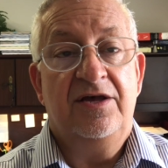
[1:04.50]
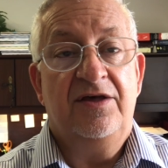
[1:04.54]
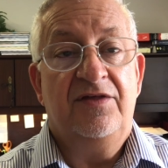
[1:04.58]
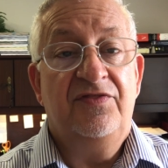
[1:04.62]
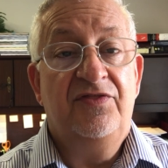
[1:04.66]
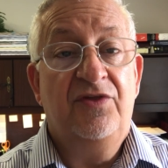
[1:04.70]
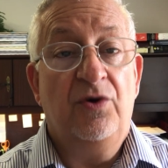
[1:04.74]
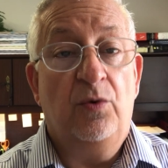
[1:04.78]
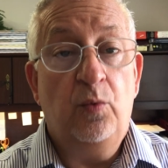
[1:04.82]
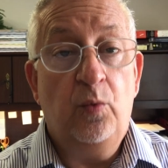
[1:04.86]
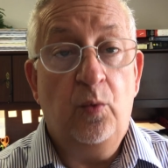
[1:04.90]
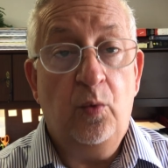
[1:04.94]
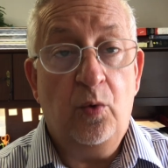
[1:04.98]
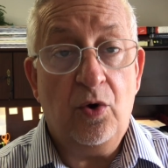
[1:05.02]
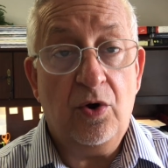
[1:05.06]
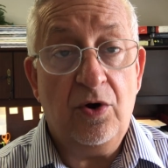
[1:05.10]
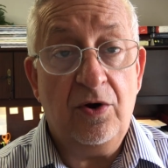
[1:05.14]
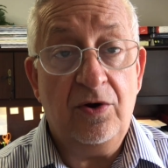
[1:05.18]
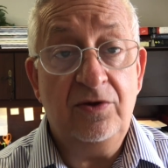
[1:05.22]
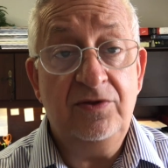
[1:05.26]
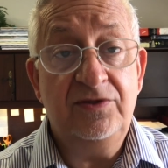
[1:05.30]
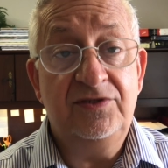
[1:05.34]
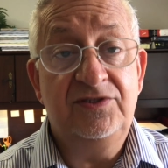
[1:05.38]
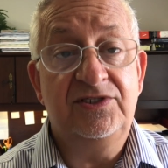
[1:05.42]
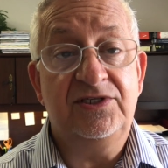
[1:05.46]
"The
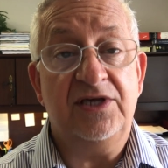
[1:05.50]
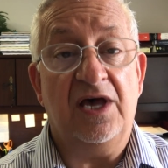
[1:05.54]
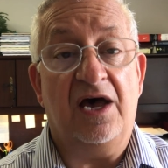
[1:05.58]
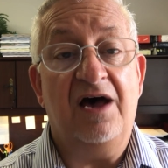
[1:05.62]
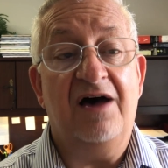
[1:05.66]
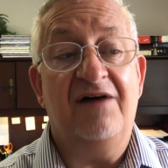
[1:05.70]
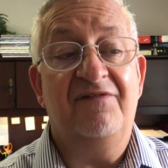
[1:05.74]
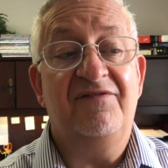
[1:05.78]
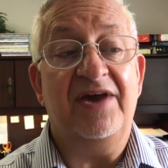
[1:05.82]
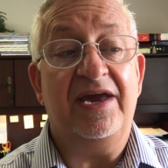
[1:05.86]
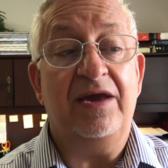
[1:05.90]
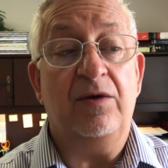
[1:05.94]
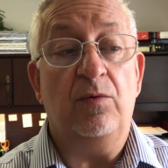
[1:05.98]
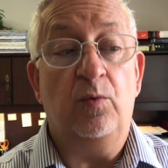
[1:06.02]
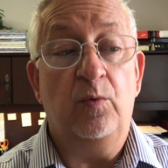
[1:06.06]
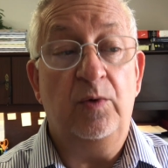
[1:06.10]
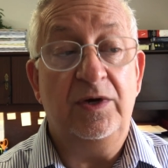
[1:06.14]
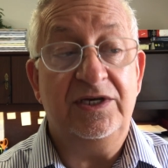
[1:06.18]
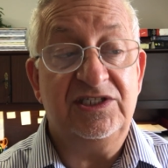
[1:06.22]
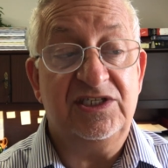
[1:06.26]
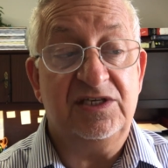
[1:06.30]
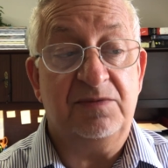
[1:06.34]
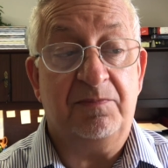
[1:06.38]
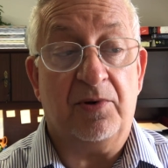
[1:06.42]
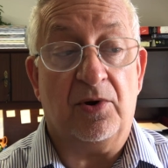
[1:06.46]
words of a
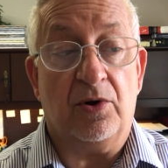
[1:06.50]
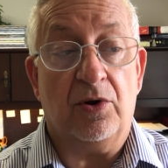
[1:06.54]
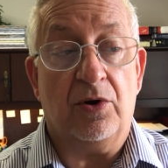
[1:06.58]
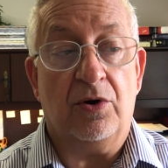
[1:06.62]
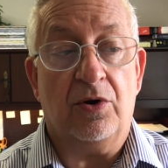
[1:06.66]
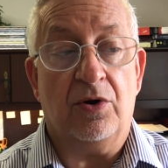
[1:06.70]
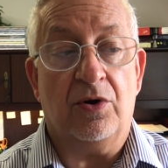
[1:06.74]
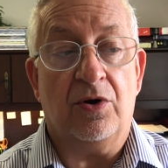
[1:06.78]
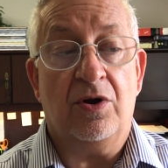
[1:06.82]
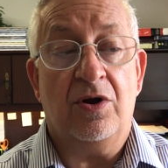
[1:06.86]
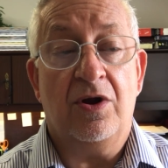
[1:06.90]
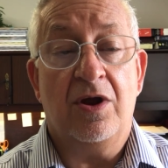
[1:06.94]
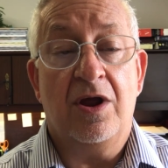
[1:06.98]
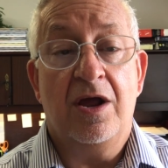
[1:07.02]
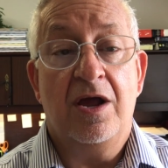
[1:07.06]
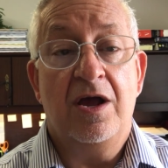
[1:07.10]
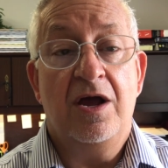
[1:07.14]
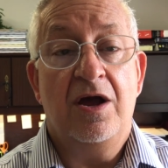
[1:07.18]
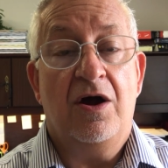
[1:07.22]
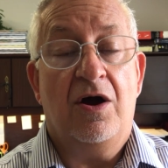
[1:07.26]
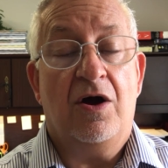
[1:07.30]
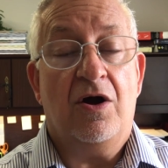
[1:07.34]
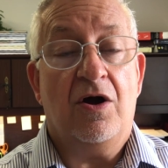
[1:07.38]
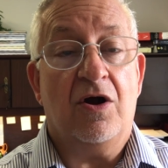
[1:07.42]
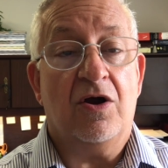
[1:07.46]
whisperer
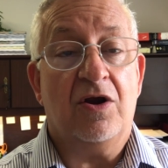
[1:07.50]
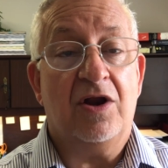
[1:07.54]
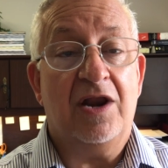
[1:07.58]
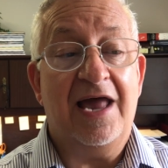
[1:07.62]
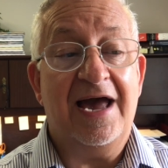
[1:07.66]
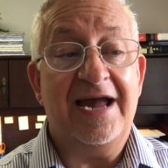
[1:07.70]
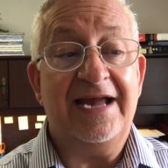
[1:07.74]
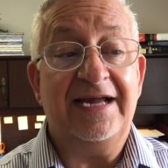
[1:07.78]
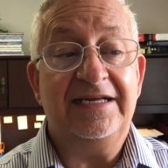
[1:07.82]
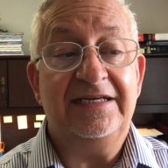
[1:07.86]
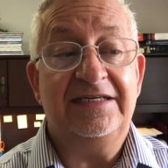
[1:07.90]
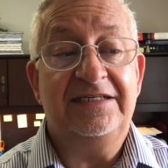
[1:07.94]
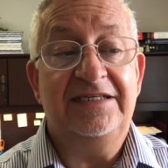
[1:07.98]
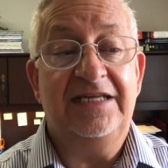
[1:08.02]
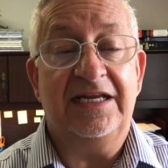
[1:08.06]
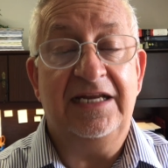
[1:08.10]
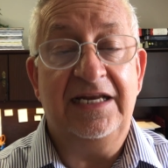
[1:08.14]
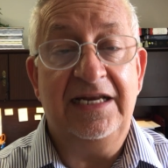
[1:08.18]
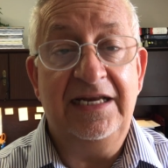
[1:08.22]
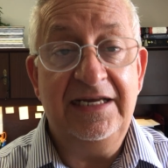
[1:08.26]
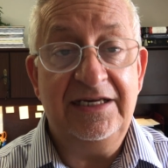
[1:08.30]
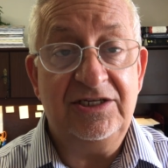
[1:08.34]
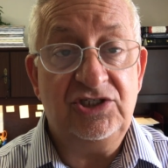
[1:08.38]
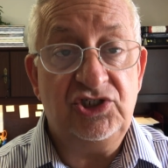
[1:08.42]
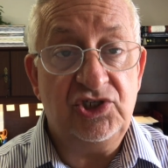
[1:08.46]
are like
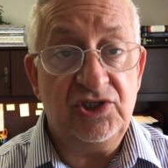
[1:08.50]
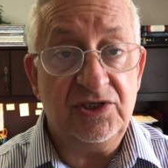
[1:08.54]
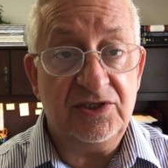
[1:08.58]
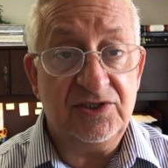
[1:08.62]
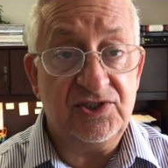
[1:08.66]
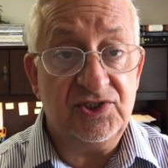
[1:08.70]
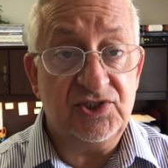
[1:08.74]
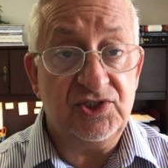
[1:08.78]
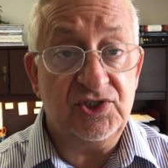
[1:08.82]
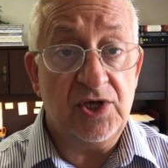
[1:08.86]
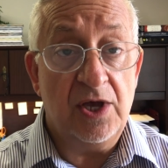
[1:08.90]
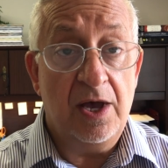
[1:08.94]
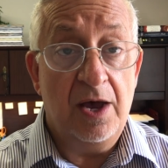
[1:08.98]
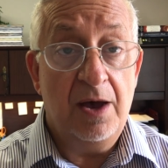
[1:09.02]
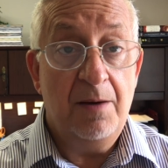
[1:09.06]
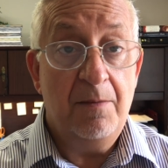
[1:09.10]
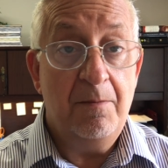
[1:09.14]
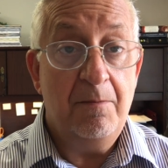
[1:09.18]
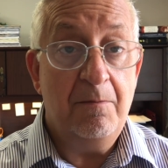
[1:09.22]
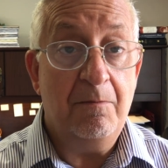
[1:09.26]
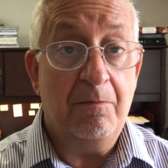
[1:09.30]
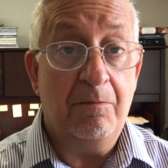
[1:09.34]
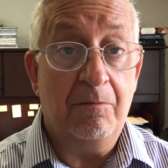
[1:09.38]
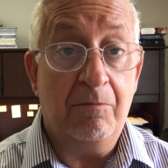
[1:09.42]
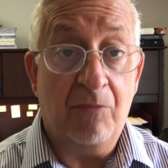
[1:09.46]
delicious
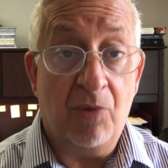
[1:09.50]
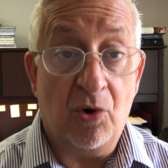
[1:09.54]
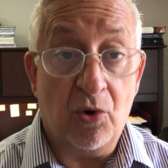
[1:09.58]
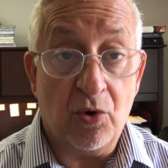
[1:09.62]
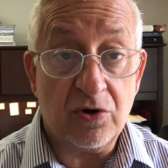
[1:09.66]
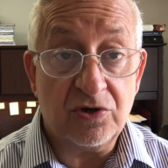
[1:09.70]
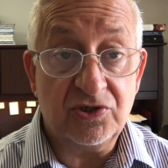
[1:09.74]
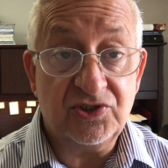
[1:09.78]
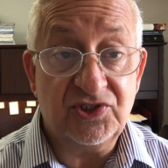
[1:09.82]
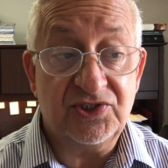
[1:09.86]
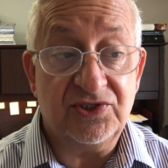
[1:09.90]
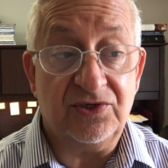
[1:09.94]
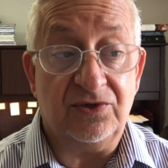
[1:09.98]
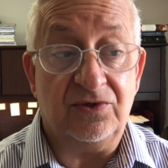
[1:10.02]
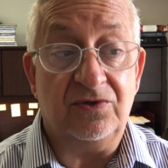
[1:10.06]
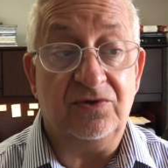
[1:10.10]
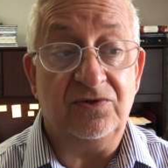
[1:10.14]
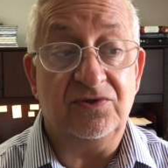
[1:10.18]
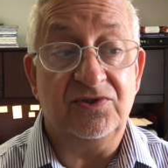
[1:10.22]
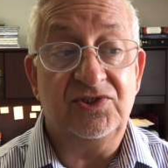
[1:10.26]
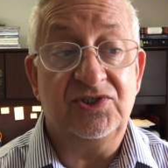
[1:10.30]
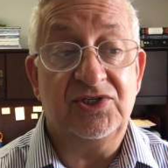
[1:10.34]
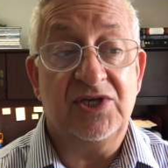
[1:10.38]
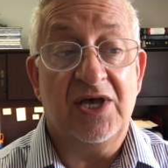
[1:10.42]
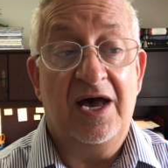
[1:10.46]

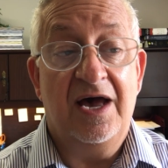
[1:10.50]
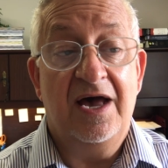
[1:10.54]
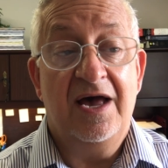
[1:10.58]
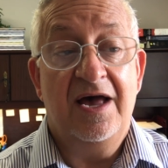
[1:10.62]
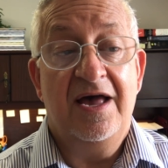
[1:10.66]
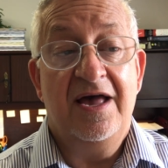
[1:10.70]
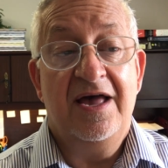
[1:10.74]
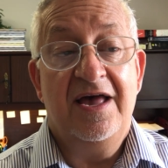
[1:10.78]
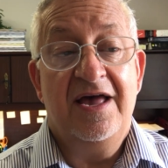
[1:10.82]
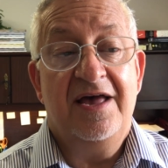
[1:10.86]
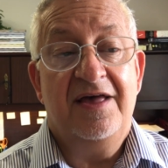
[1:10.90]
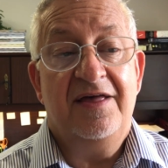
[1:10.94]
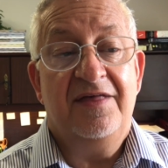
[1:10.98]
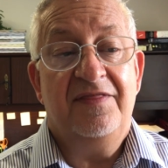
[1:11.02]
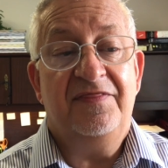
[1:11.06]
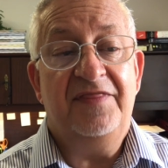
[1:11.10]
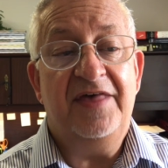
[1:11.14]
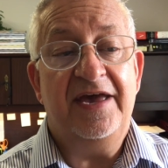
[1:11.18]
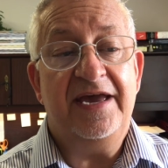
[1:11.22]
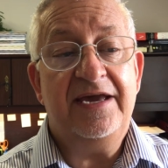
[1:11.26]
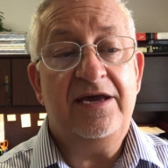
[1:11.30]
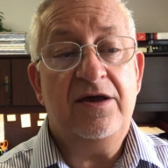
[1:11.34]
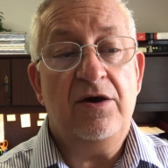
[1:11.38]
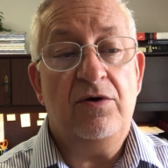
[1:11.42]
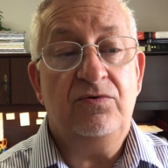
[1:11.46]
morsels.
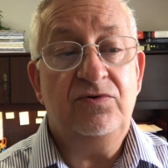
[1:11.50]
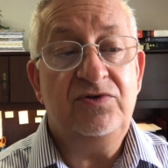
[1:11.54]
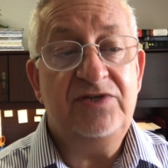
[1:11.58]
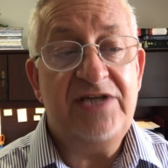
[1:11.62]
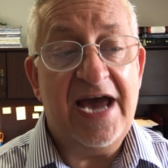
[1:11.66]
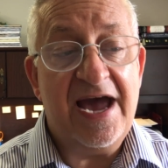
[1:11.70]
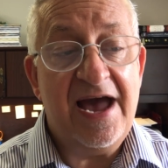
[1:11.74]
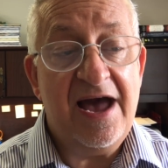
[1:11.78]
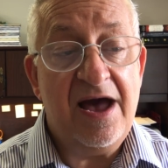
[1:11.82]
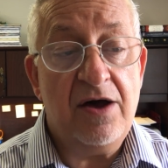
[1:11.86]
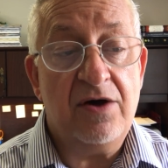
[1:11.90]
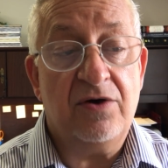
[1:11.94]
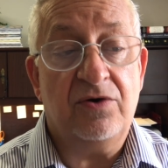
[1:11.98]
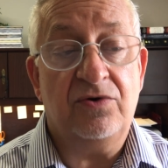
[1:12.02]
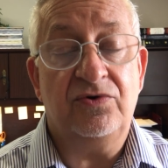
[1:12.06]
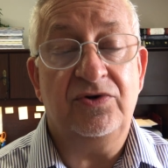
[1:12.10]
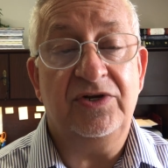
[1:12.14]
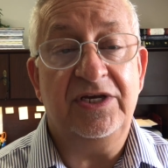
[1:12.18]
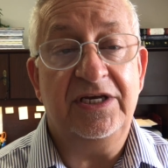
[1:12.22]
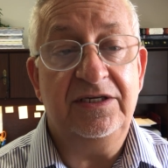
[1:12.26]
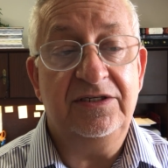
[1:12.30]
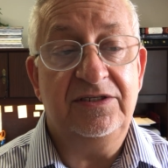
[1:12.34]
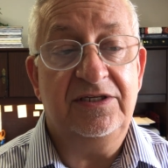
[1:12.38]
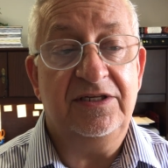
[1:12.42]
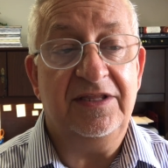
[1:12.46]
They go
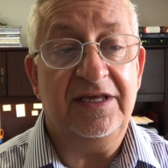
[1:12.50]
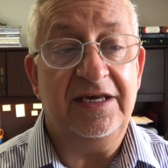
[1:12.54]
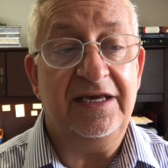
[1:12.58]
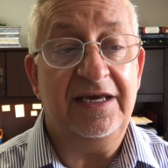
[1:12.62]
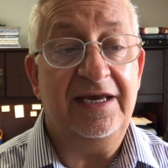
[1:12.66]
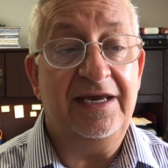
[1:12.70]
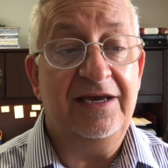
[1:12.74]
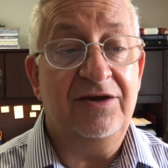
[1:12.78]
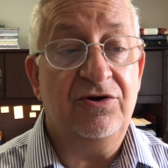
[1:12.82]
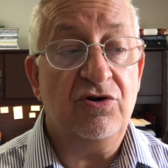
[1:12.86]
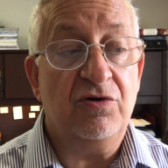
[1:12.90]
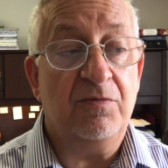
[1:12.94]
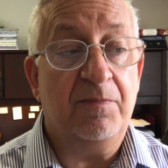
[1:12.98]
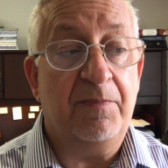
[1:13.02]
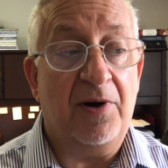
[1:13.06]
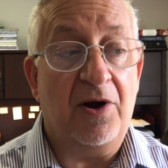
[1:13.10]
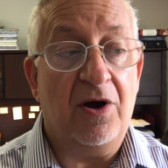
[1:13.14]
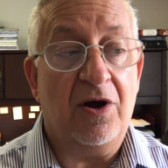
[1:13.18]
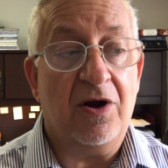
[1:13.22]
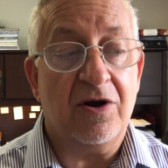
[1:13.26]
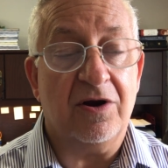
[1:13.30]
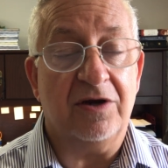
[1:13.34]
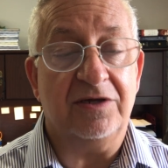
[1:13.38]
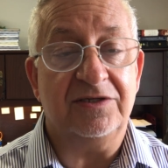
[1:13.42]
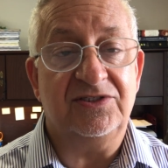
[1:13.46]
down into the inner
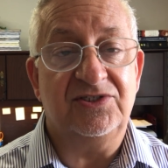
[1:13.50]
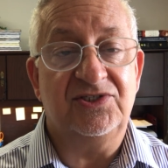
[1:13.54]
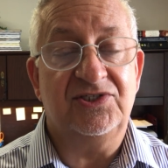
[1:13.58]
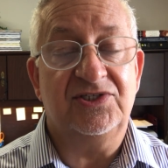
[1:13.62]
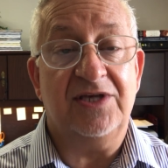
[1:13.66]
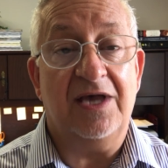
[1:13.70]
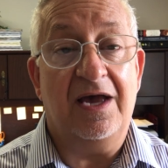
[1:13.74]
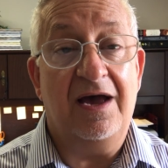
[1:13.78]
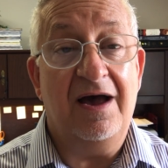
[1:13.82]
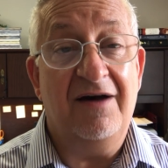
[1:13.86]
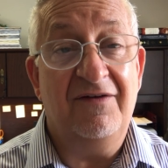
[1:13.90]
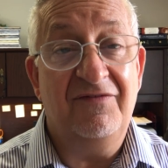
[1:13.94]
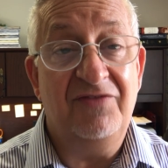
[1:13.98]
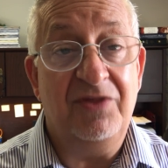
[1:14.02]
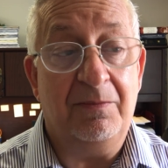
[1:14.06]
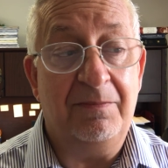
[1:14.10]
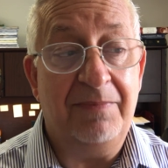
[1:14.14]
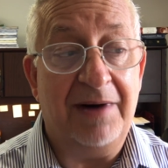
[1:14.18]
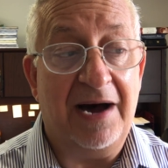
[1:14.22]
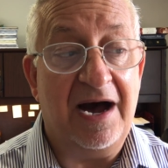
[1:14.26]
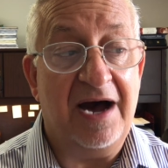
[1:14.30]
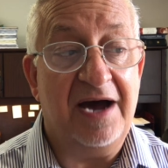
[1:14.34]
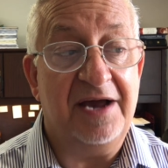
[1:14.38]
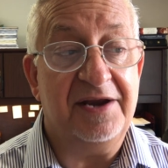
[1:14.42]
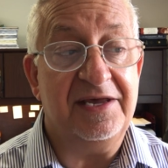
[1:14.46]
parts of the
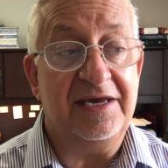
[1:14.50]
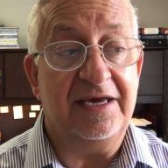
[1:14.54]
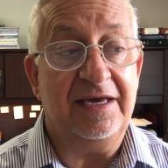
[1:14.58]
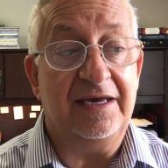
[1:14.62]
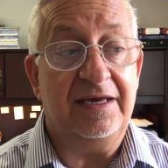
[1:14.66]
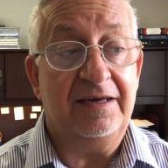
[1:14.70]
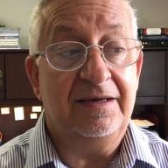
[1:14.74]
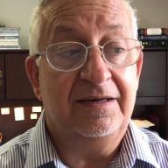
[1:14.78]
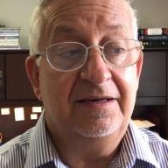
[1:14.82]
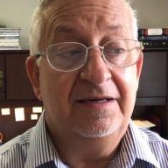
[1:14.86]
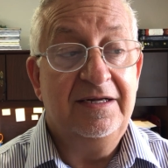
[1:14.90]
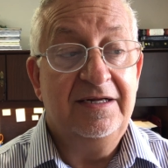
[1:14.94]
body."